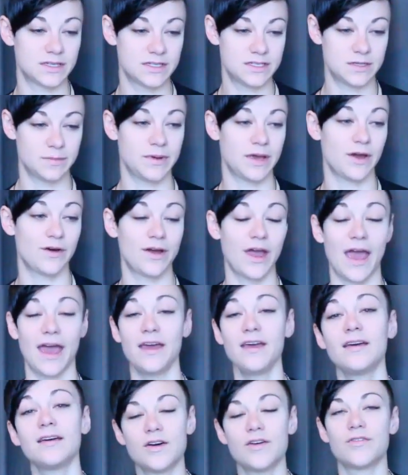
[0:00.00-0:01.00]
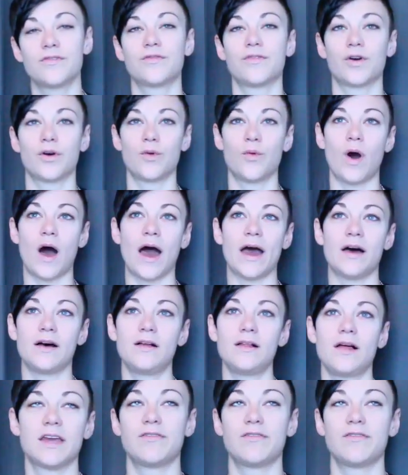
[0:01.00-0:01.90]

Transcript: to be okay for a while.